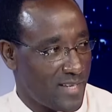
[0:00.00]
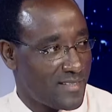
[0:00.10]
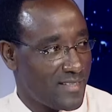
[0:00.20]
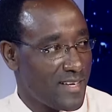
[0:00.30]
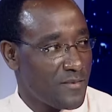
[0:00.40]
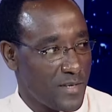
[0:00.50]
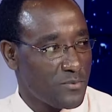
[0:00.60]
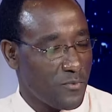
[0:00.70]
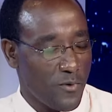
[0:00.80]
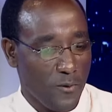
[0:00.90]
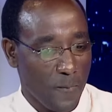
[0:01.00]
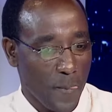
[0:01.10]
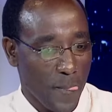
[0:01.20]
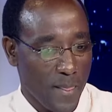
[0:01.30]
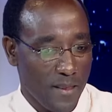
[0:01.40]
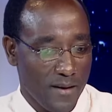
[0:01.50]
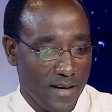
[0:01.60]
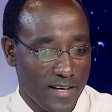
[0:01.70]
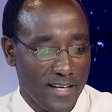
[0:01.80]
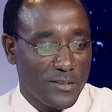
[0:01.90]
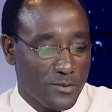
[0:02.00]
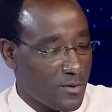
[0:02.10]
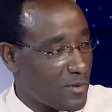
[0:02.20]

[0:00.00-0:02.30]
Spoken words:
Mm. First of all, get to